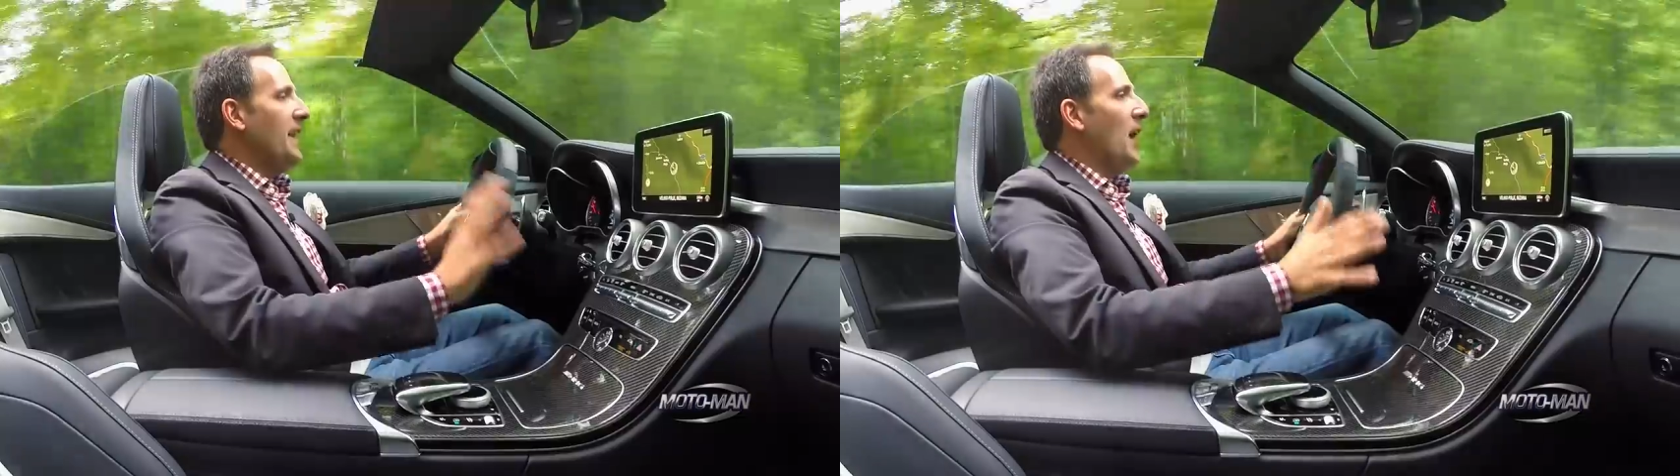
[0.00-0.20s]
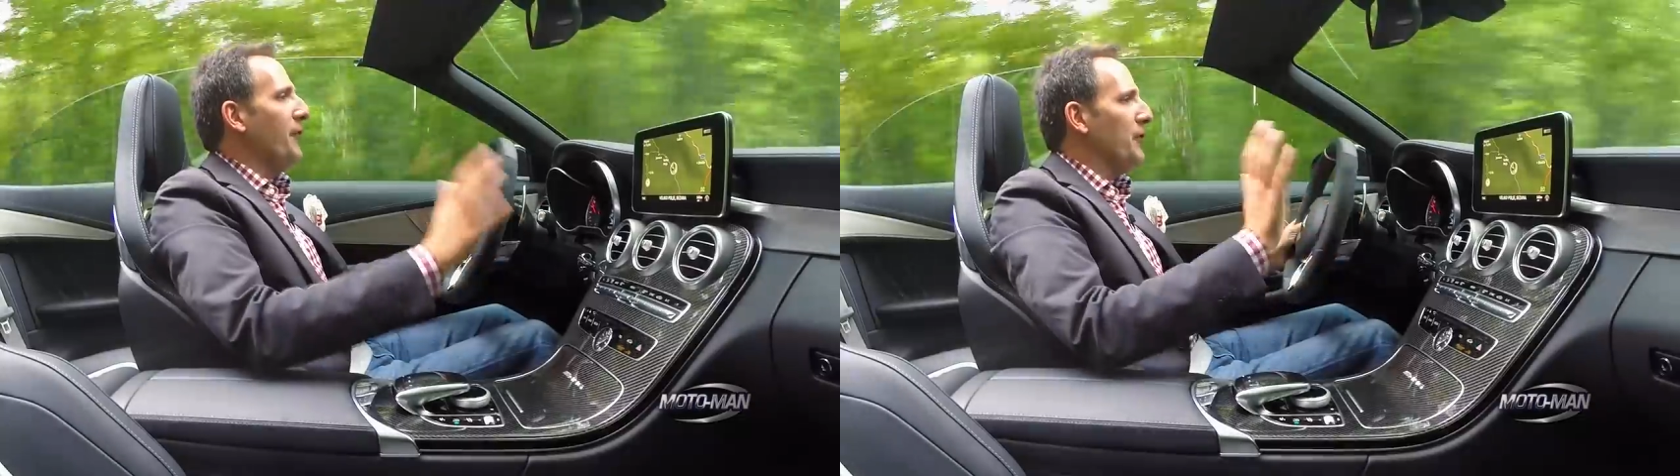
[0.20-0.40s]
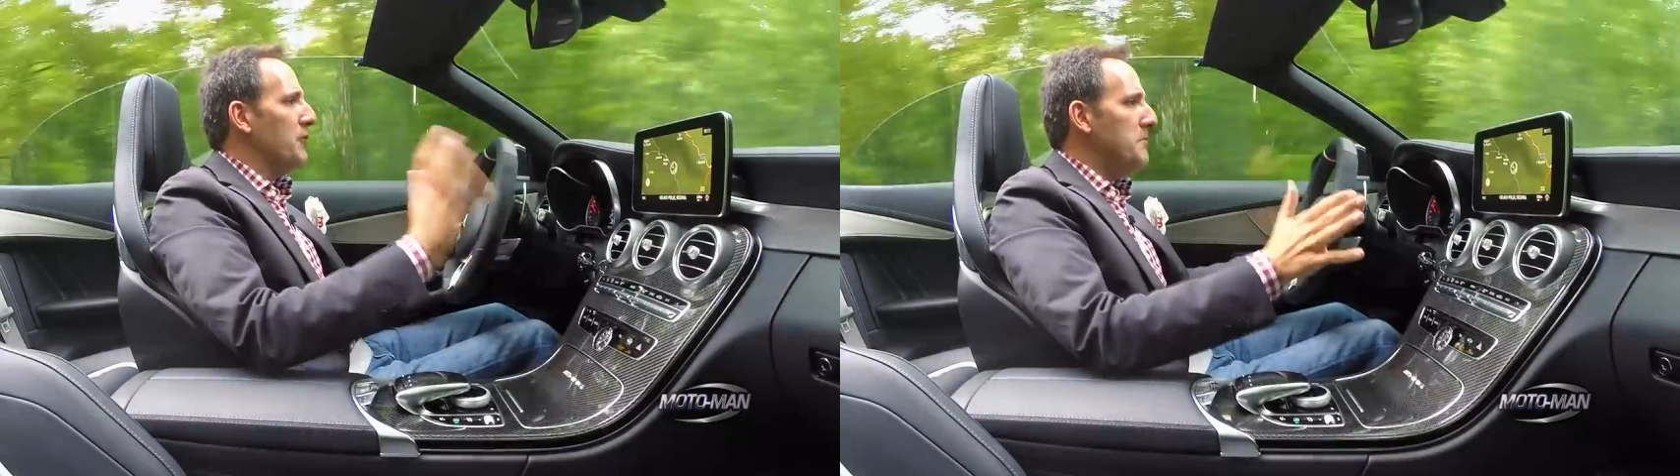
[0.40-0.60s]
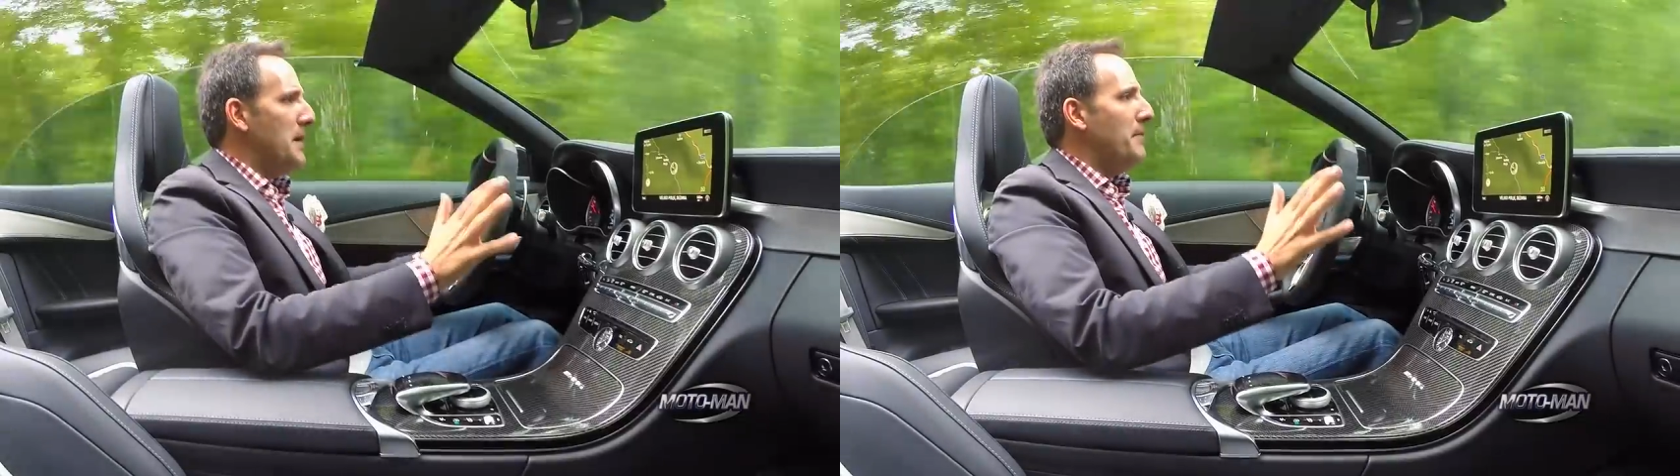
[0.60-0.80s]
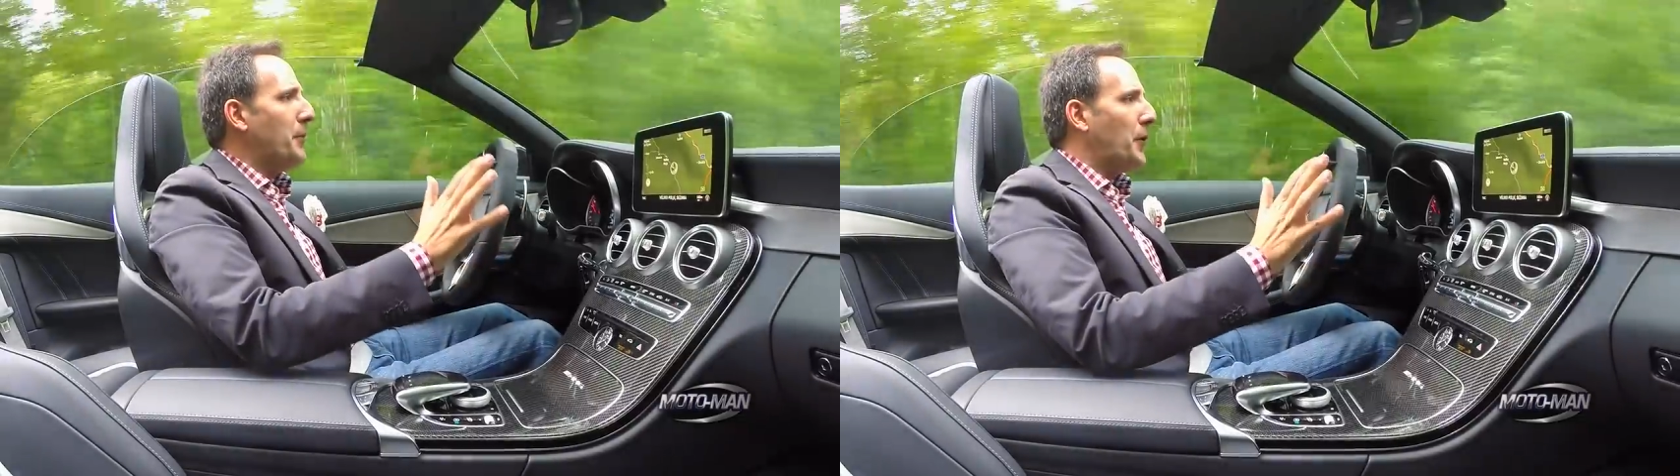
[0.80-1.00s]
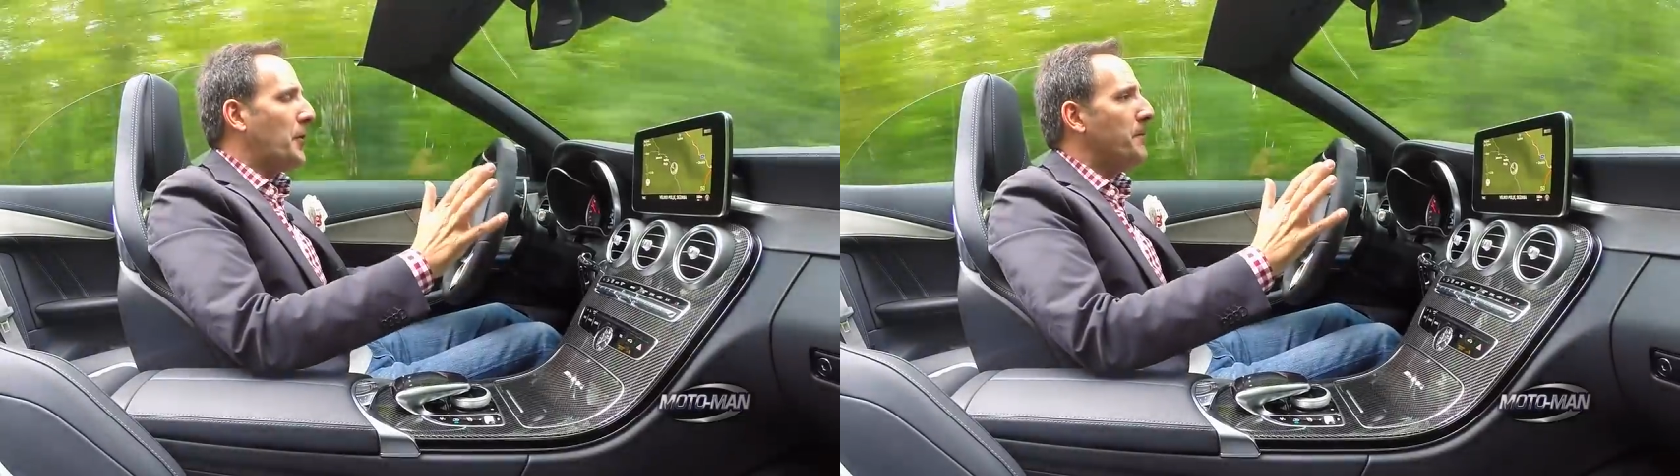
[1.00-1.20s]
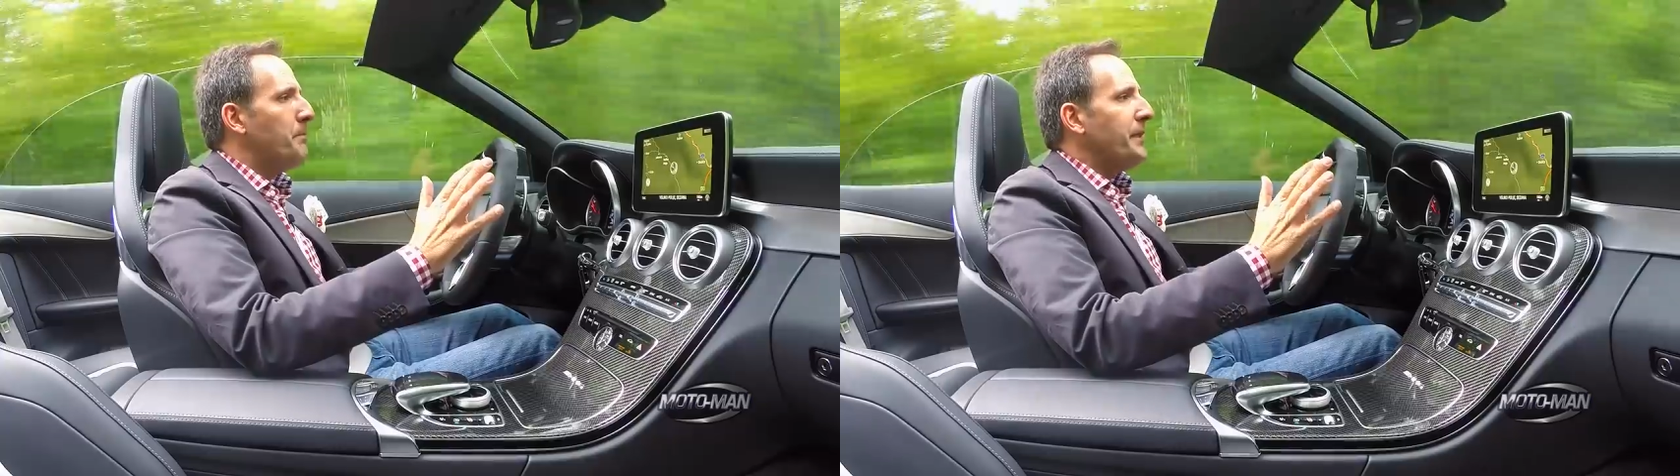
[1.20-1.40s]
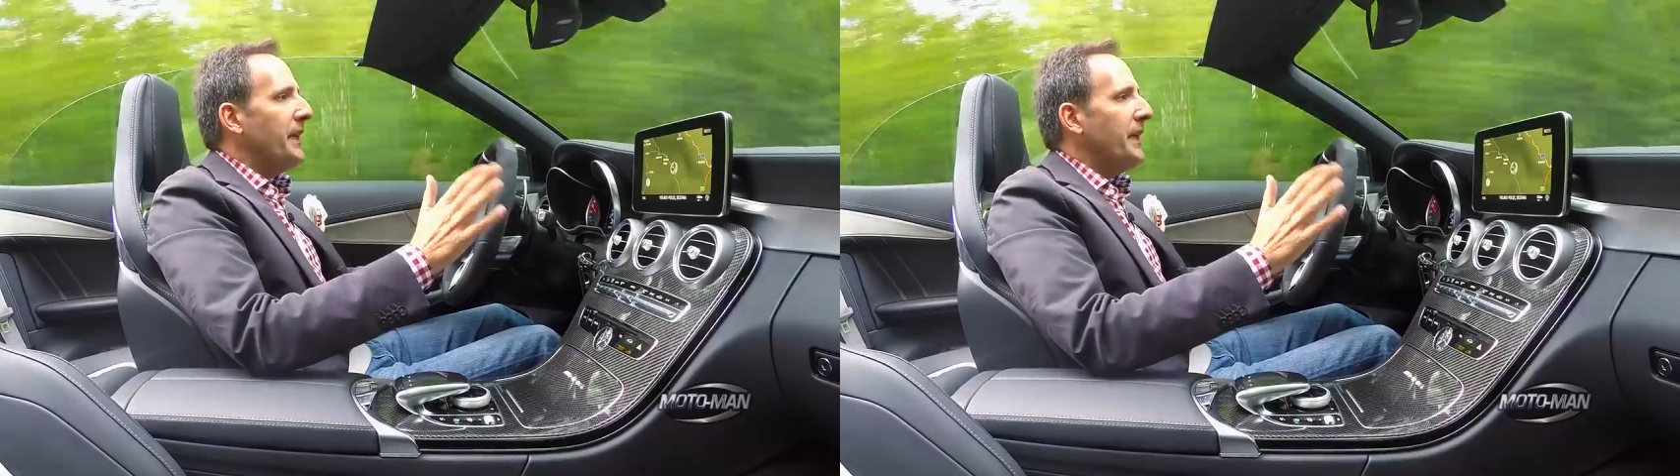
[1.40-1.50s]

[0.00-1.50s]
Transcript: Now, if you remember,